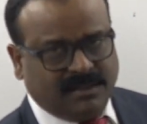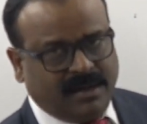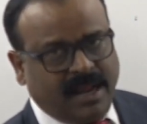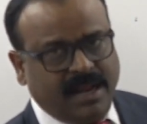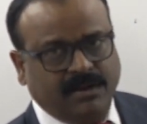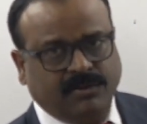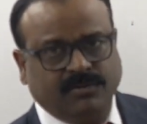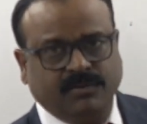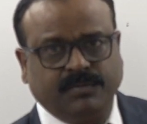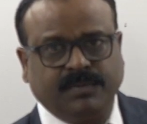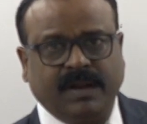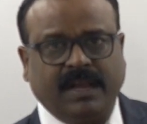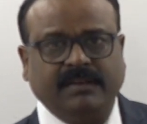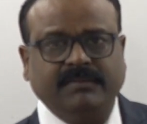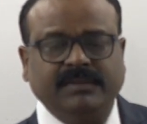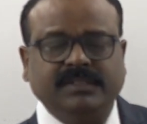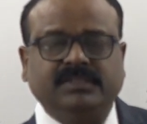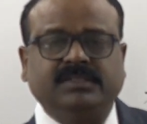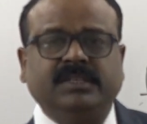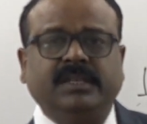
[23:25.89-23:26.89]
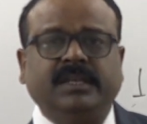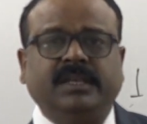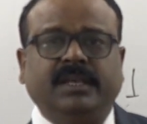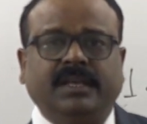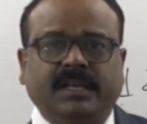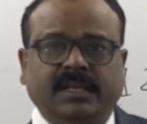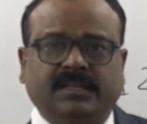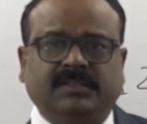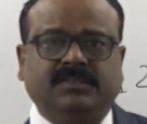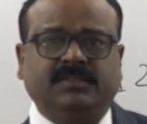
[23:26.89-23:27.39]
right to privacy
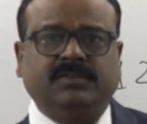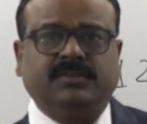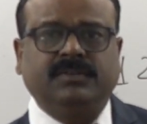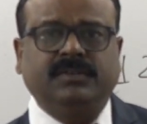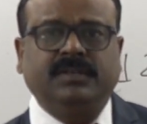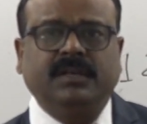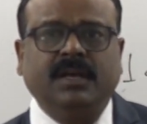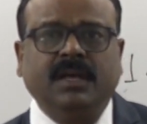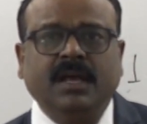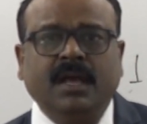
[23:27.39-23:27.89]
is good,